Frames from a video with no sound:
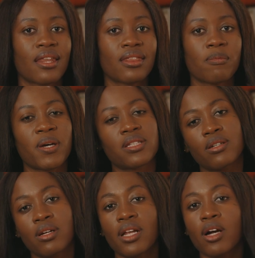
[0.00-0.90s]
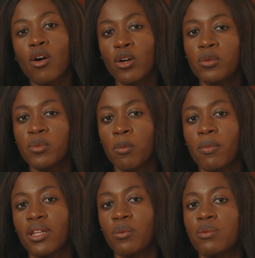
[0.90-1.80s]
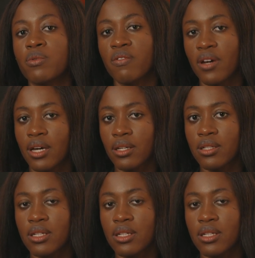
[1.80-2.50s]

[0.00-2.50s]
the particular column number that we provide.